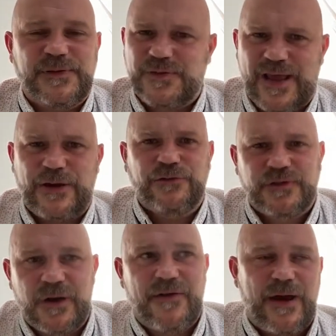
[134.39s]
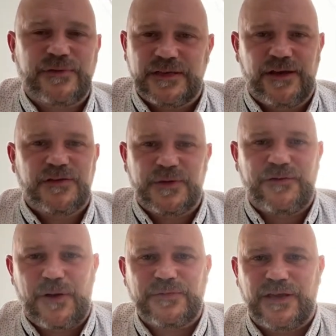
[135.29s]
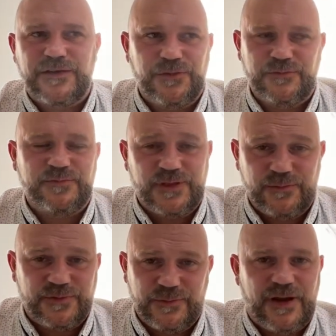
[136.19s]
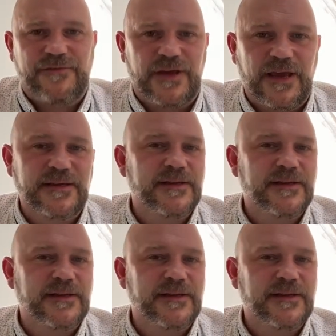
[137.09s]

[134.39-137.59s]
So hang on, 12 hours ago, 24 hours ago, you were loving it.